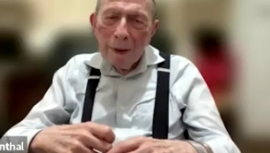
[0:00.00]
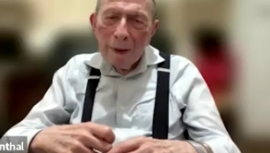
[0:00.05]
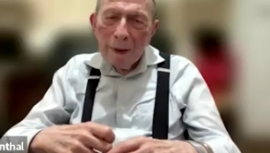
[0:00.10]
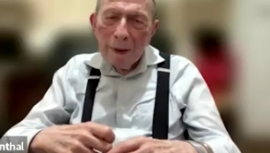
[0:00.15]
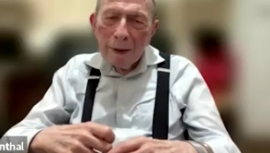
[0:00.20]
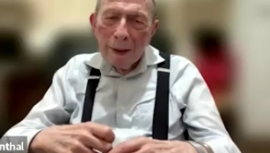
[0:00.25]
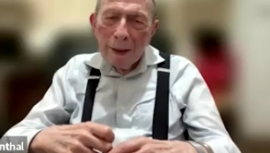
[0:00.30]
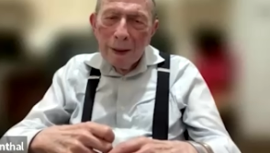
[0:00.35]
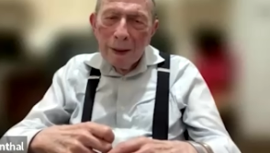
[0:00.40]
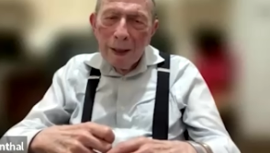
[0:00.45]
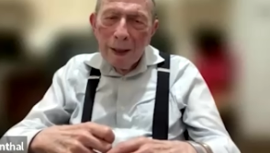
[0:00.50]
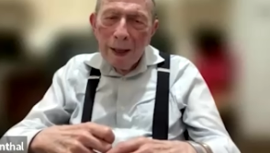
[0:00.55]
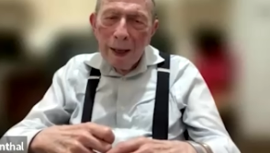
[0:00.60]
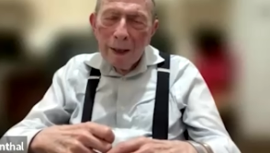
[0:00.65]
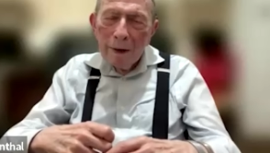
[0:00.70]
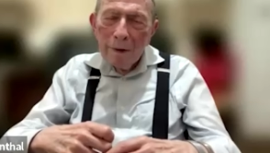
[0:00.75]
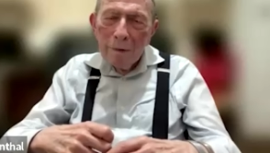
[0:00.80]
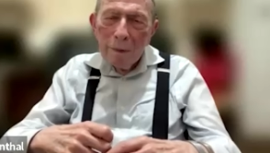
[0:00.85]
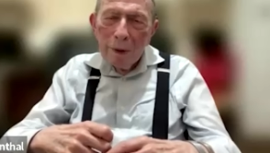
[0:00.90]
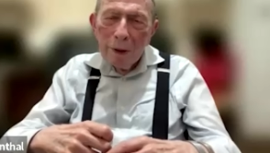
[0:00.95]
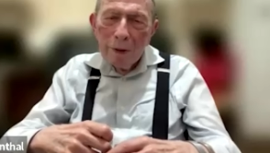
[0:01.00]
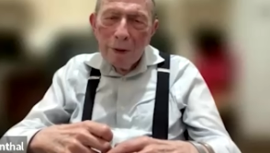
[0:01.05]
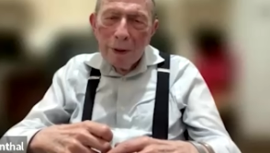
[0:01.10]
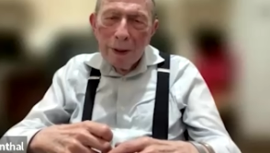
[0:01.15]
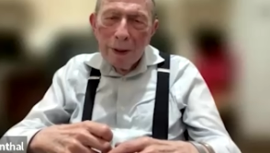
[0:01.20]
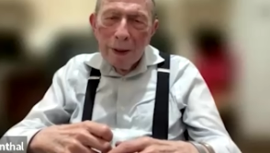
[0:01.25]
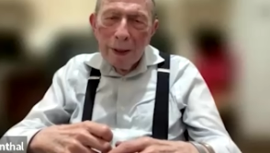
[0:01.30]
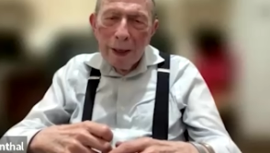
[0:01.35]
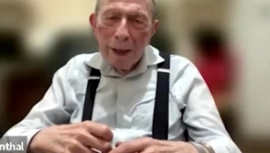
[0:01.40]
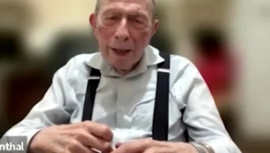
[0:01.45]
a kind of
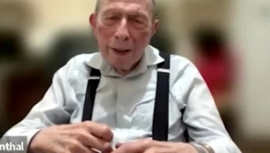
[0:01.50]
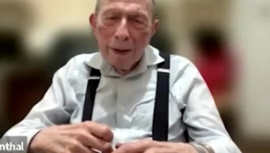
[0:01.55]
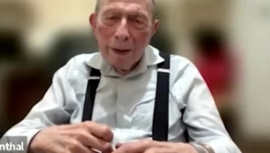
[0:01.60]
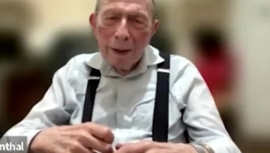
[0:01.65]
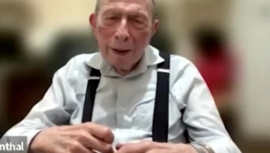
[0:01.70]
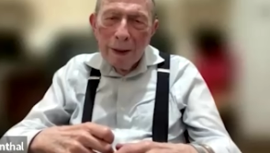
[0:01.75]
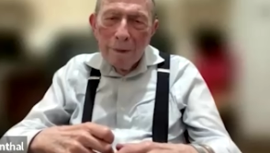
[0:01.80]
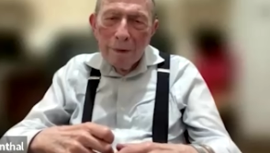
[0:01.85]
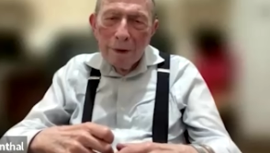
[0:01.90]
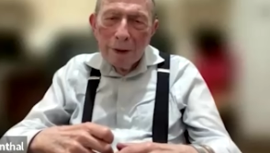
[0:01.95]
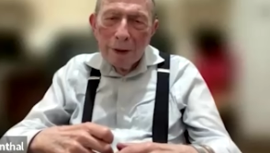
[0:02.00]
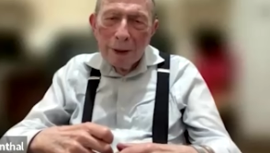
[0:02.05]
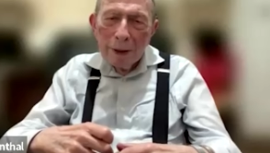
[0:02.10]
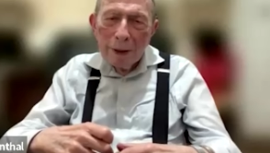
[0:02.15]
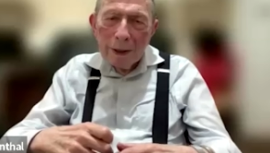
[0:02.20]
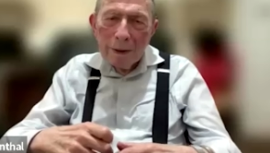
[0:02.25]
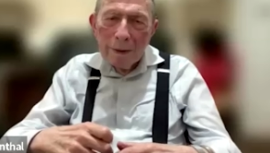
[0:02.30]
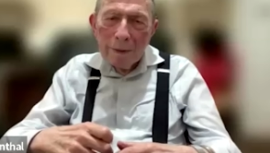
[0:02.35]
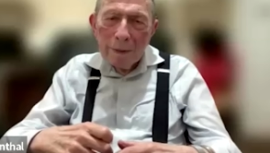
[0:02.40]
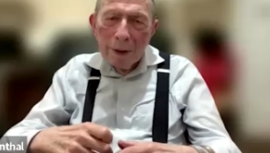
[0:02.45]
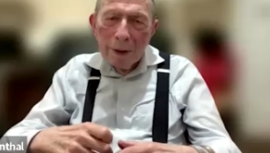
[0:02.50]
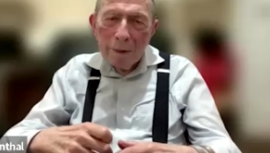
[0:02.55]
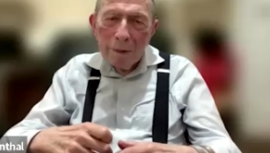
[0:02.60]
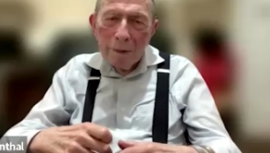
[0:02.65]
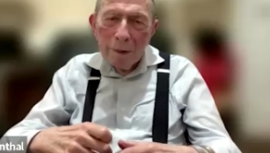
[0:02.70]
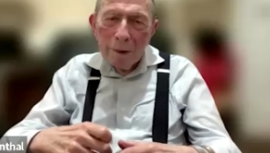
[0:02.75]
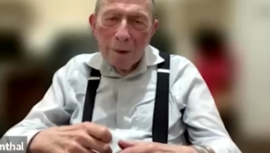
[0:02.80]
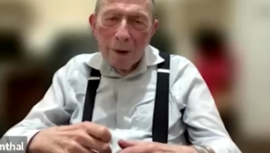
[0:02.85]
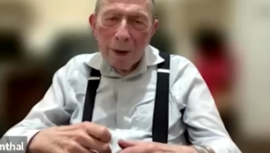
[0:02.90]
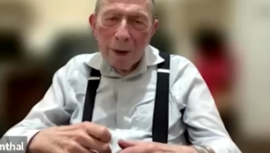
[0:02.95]
beauty that I'd never seen
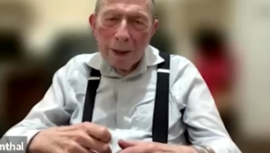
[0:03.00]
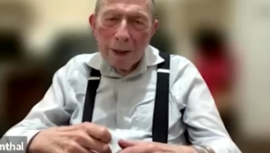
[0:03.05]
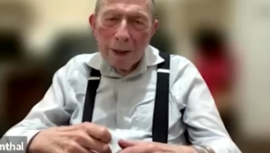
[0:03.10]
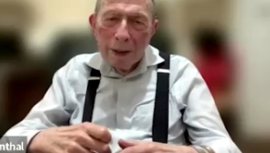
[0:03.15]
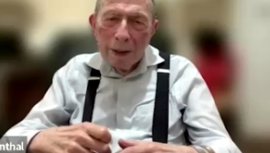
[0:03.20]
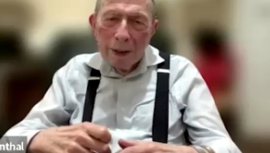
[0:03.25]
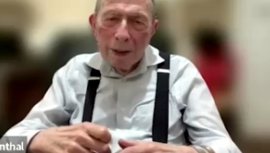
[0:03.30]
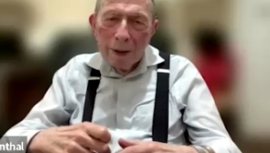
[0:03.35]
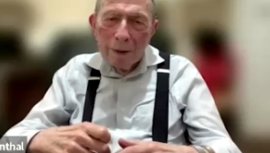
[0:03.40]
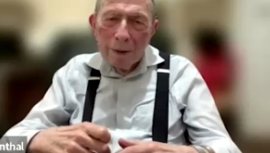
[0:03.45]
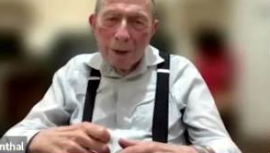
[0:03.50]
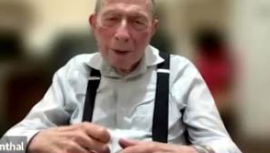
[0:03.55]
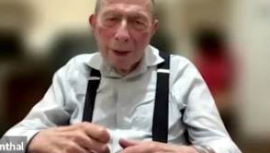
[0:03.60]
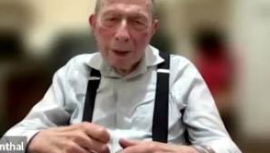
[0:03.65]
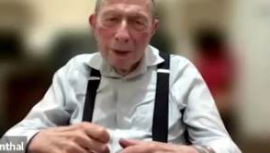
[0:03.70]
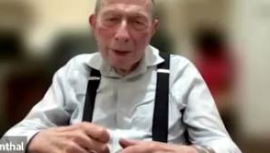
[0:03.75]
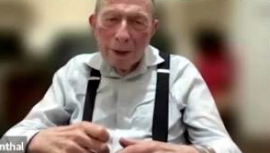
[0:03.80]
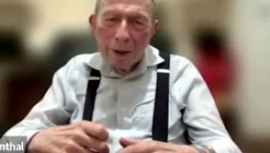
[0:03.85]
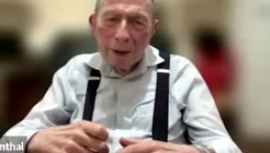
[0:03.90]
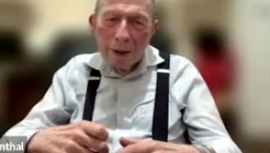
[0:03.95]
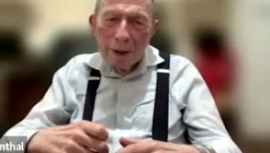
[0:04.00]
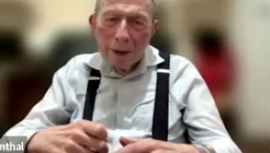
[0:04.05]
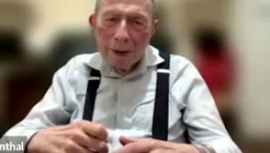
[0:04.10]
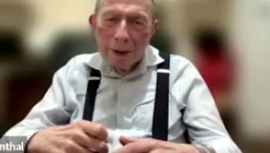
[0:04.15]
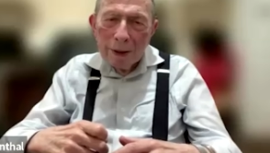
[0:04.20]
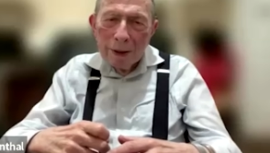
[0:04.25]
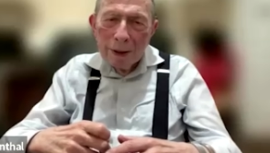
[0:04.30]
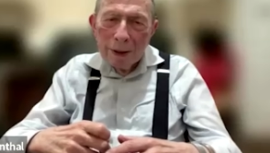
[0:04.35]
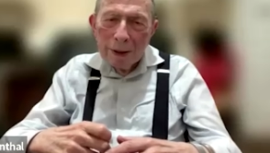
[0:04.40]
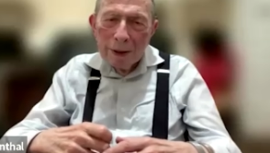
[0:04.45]
before. I didn't know such things
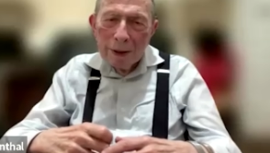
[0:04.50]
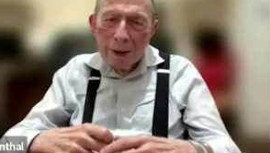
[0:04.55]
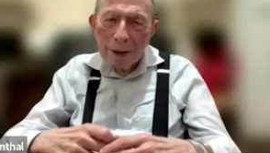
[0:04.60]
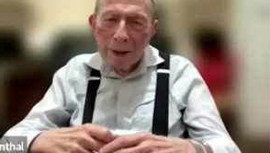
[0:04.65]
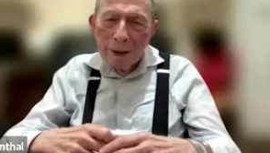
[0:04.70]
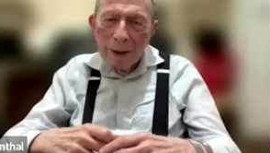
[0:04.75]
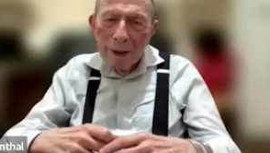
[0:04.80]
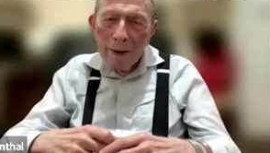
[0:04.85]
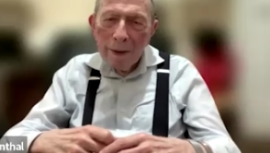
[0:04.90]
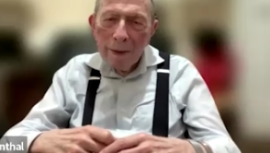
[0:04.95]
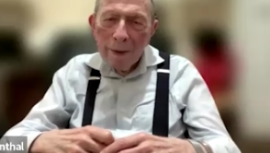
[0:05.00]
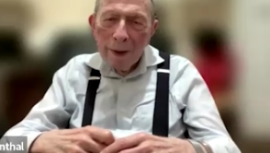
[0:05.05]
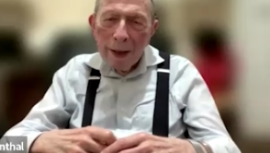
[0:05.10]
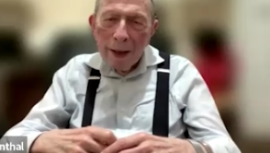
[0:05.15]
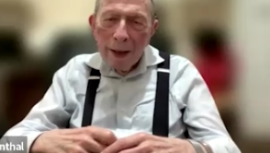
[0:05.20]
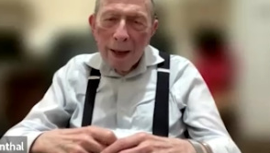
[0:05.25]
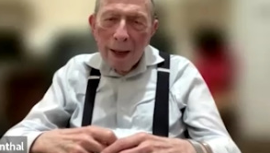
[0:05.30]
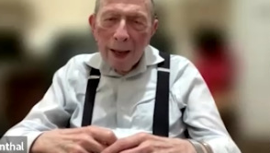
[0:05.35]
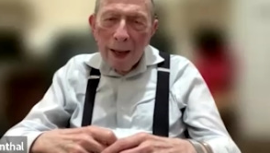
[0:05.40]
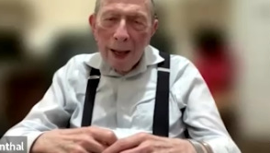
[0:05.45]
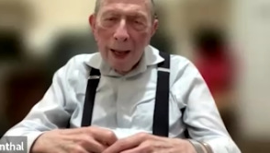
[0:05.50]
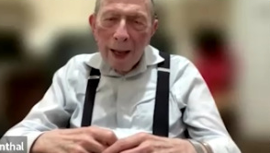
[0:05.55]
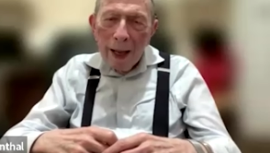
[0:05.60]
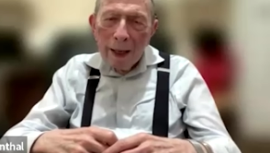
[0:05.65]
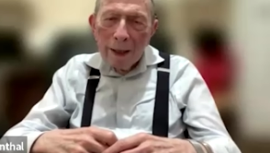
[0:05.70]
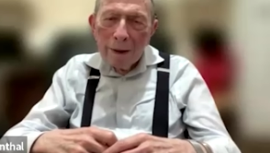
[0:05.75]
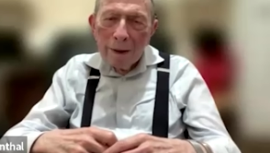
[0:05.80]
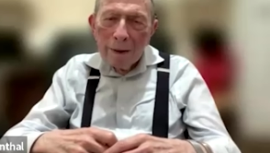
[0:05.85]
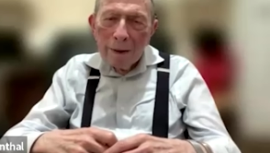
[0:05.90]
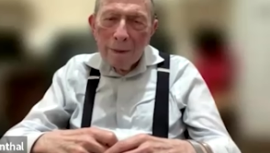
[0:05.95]
existed,
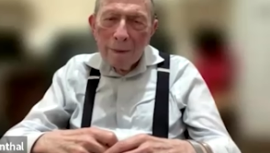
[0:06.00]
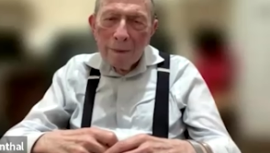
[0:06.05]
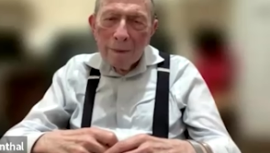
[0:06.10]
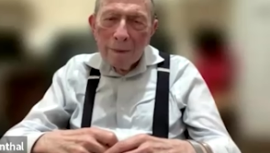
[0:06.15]
and